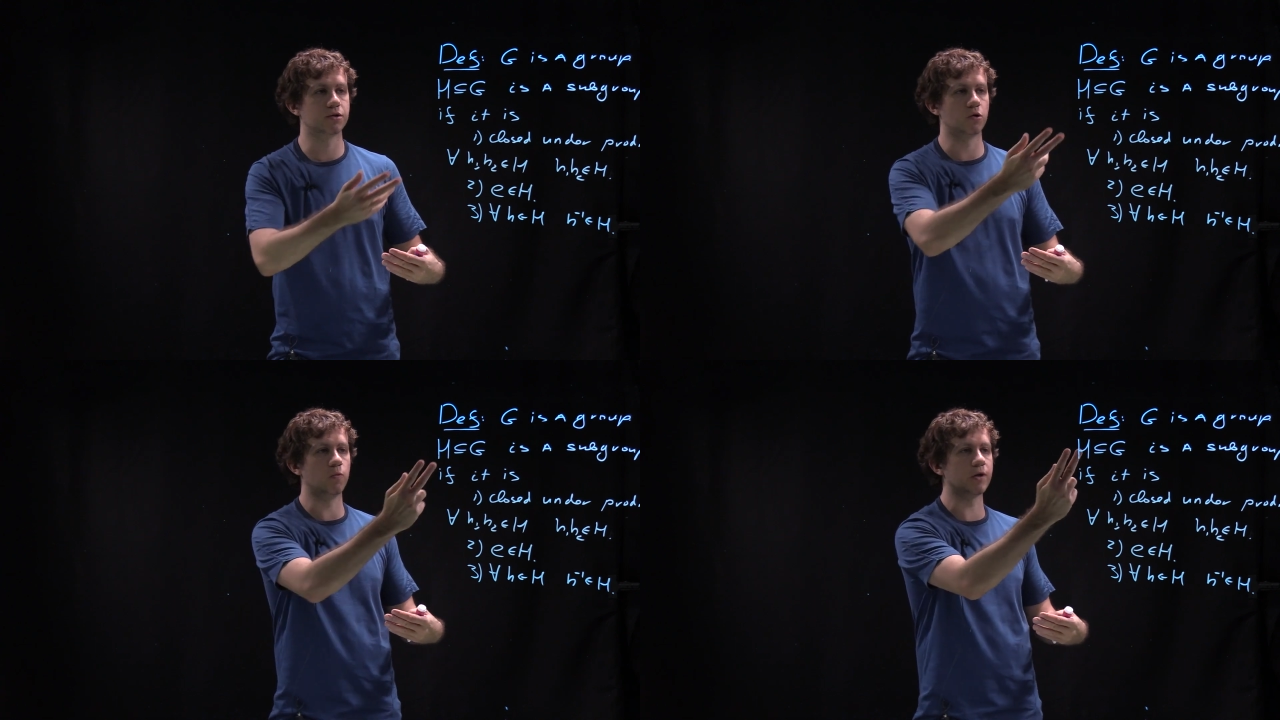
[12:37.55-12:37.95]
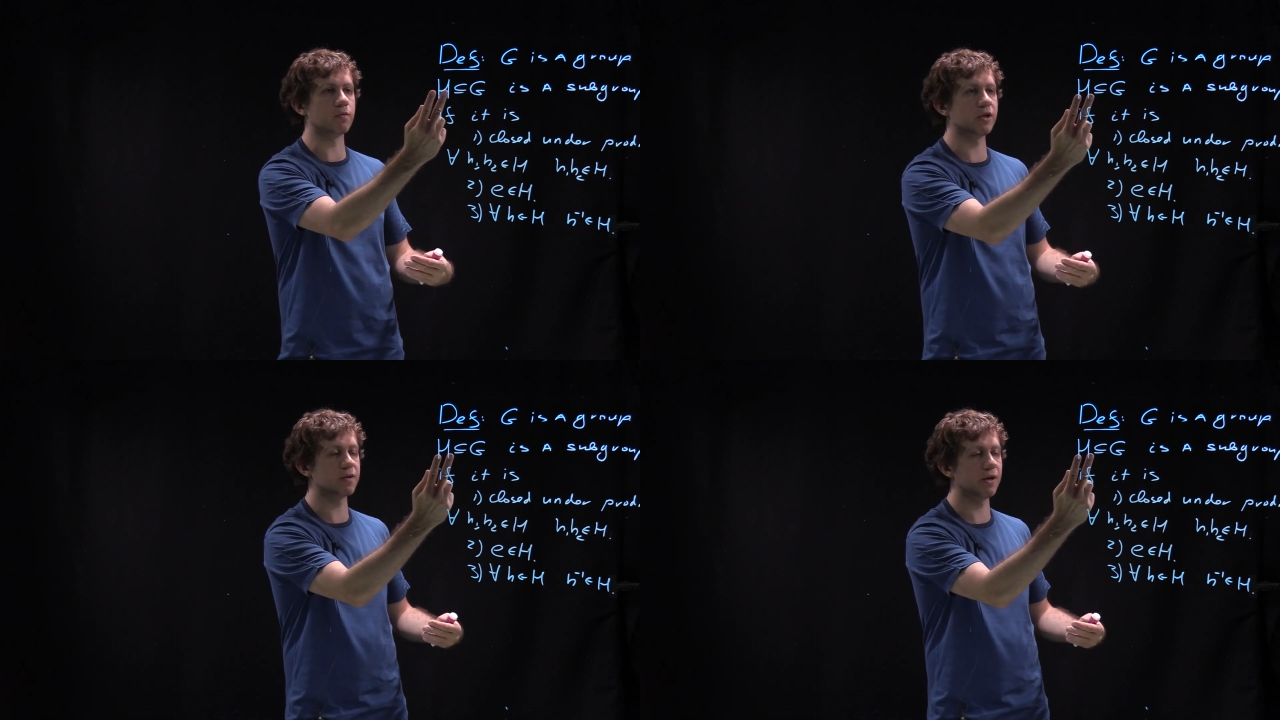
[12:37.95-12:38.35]
So when
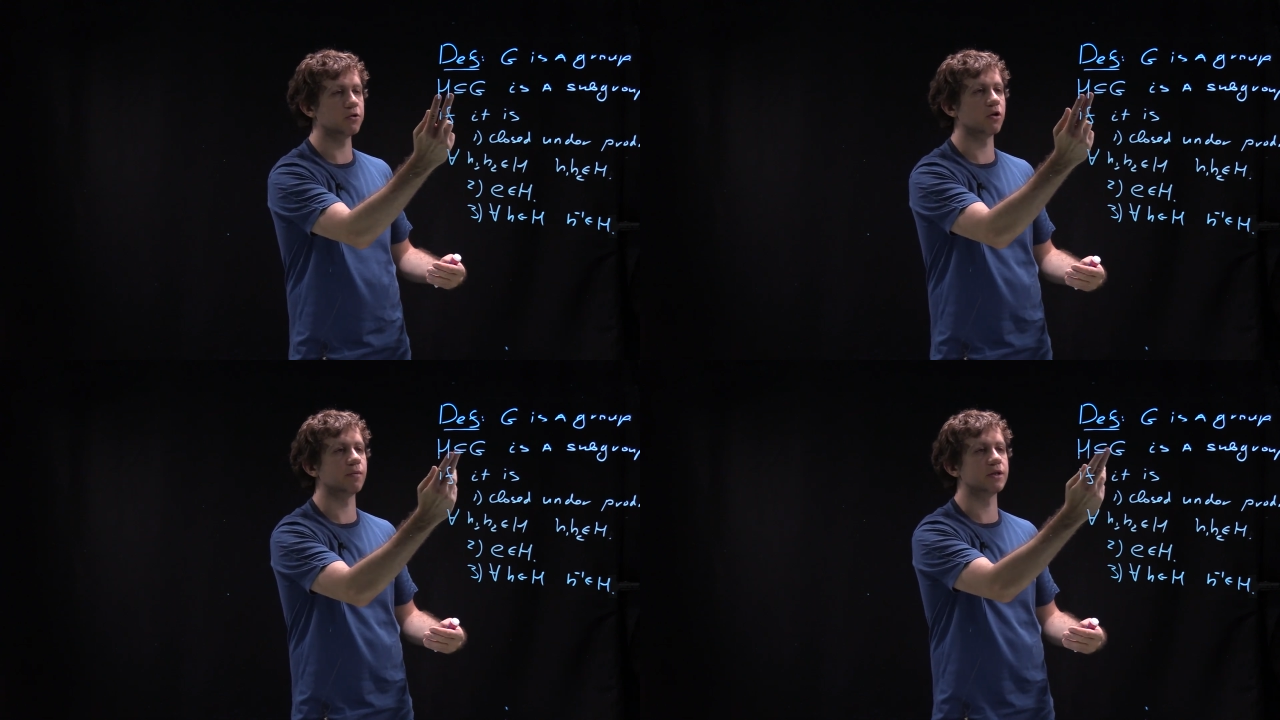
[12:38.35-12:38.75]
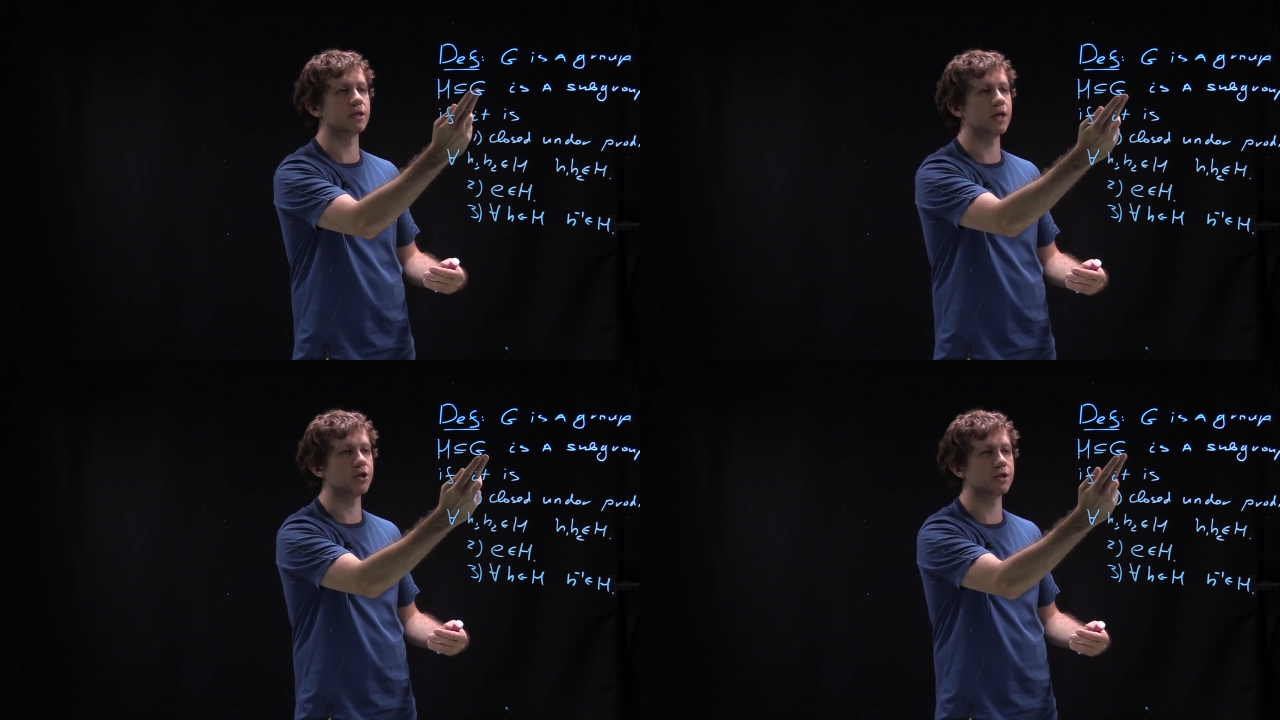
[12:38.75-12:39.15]
you multiply two elements
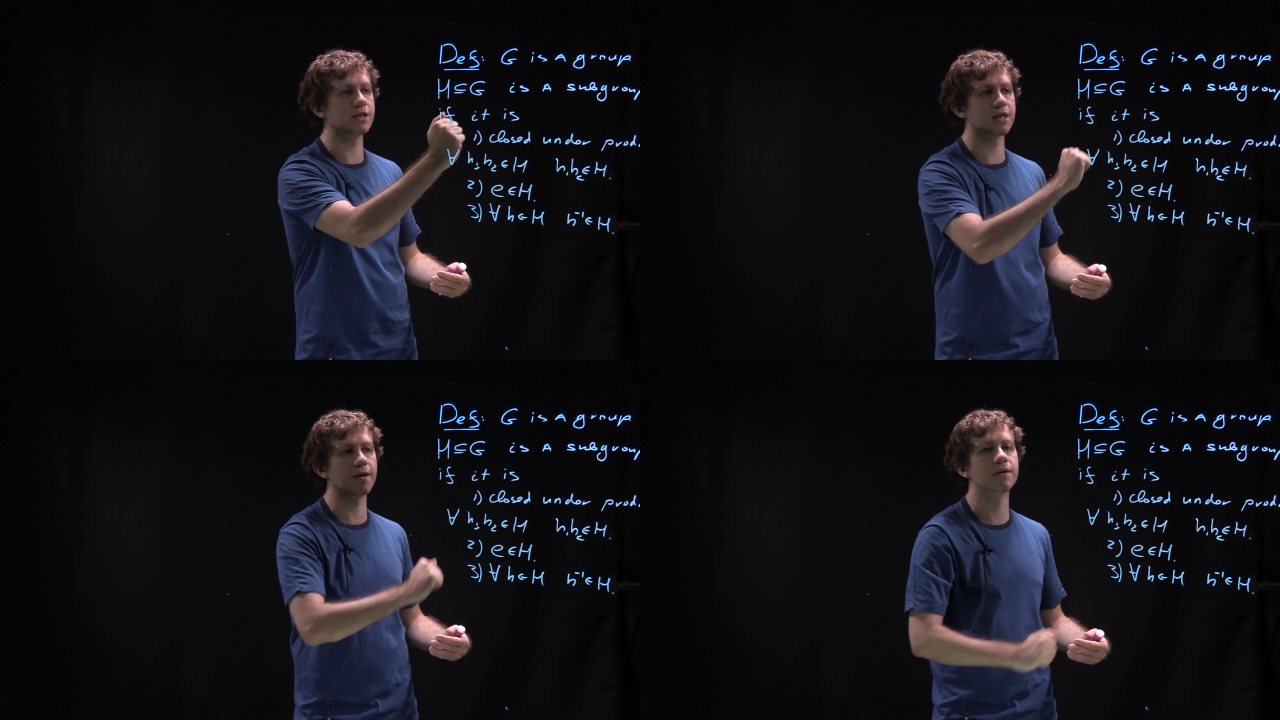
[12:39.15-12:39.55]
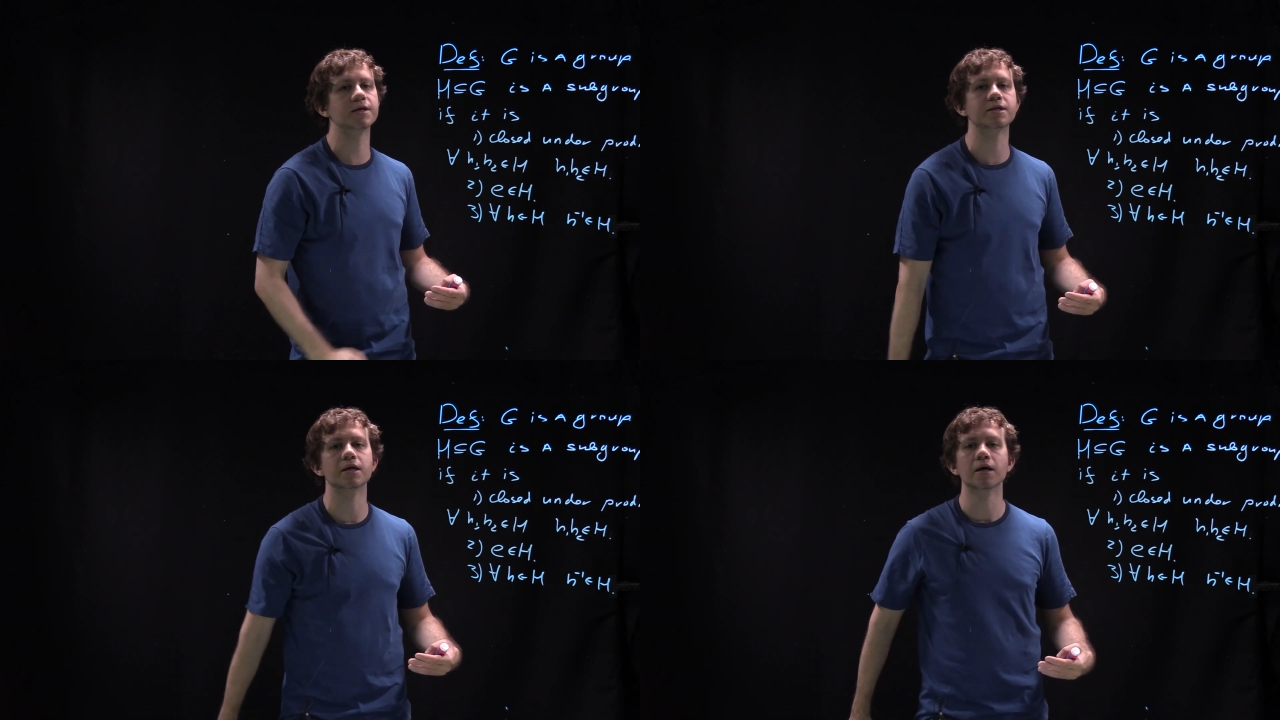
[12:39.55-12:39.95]
in H, it's the same
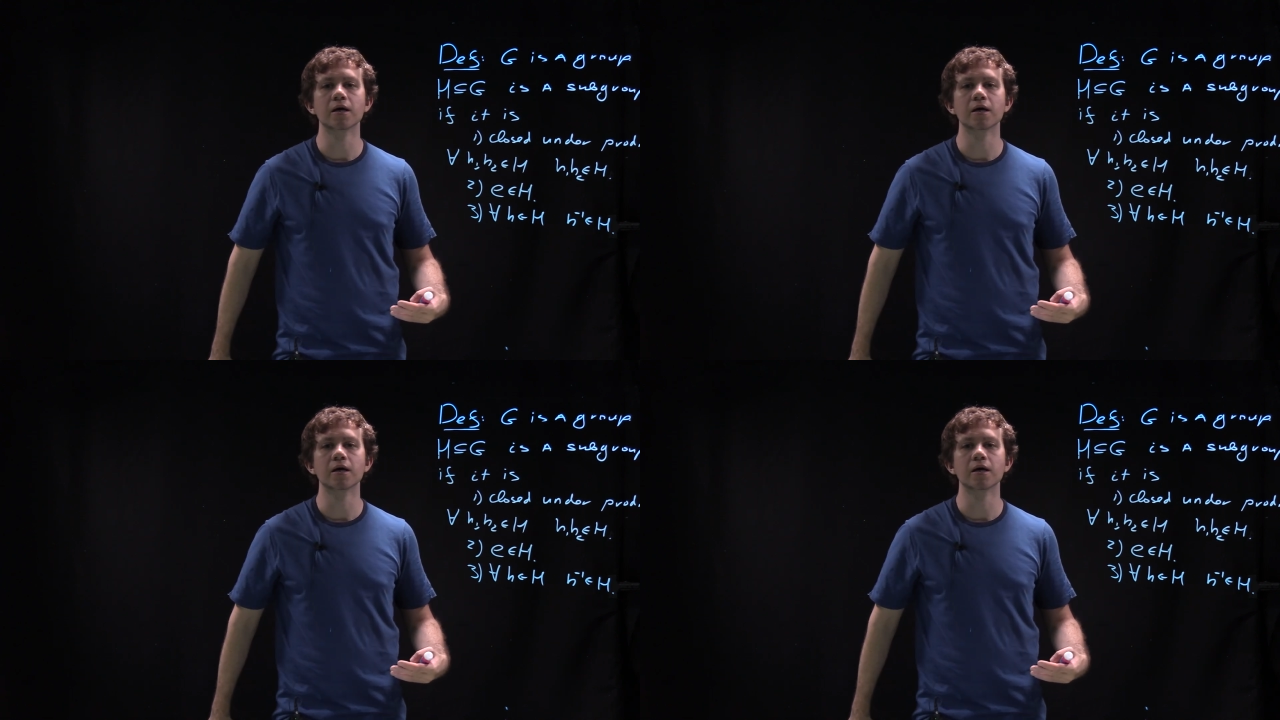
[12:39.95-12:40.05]
as